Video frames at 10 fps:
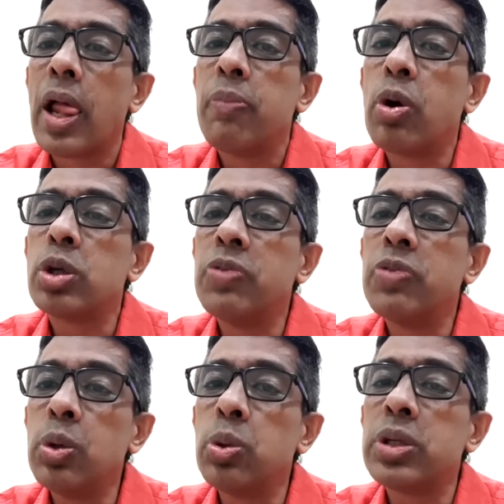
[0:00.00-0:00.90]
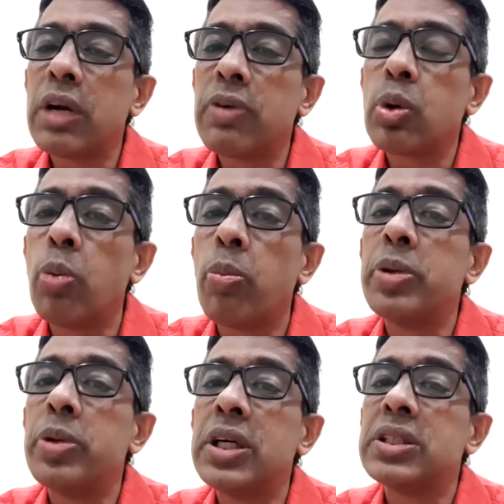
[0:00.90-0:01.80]
because we knew that our
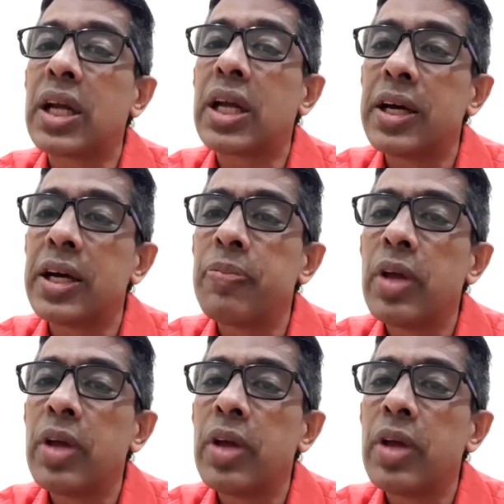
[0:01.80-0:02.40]
comorbidities are higher.